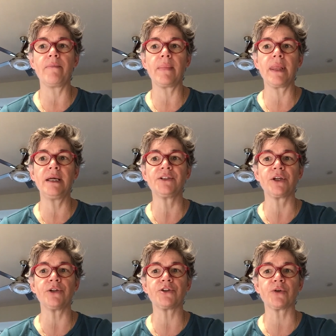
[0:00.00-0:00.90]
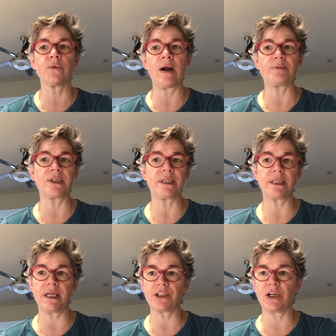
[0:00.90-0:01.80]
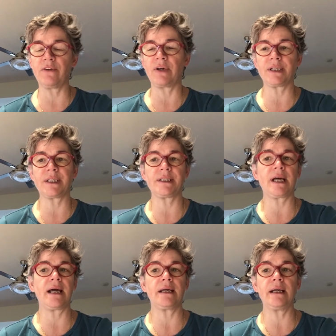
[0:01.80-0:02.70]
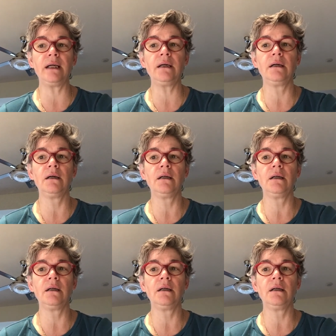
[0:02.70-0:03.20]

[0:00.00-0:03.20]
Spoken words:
Is it a true representation of our society?